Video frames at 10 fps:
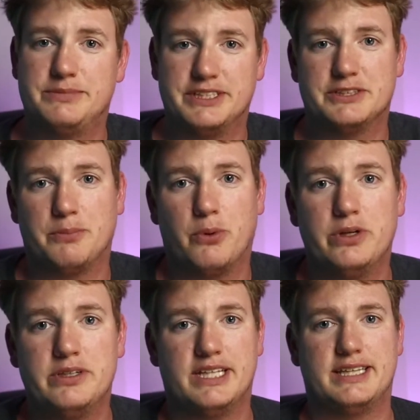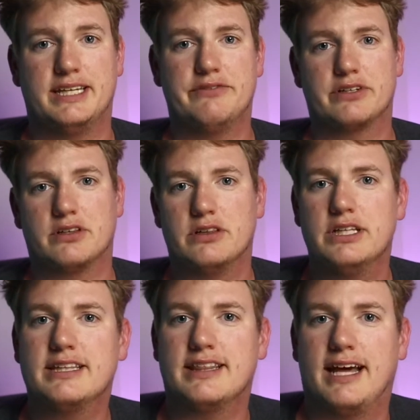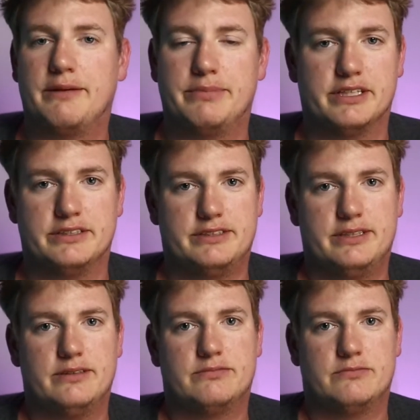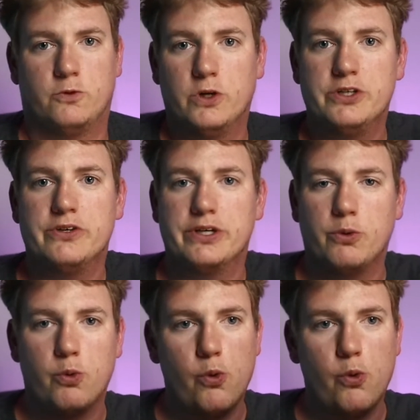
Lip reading: disappointed that they even clicked that because they're wondering,